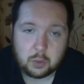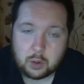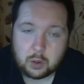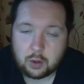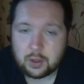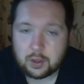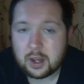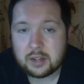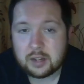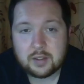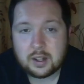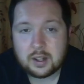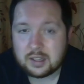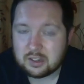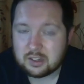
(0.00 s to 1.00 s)
On the high
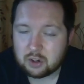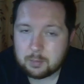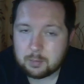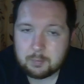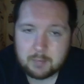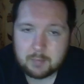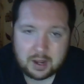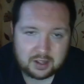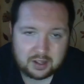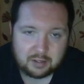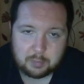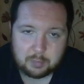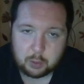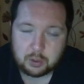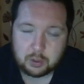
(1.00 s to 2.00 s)
veld, he's got a massive
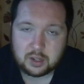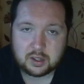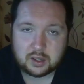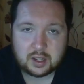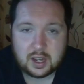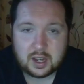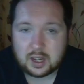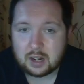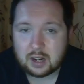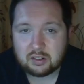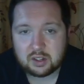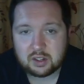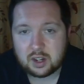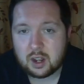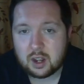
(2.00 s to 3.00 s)
boot. He's kicking
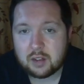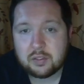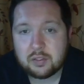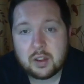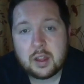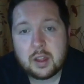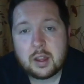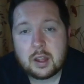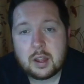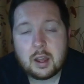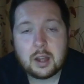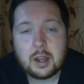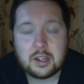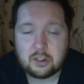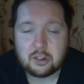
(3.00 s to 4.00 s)
outside half,
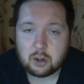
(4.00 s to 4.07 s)
and he's going to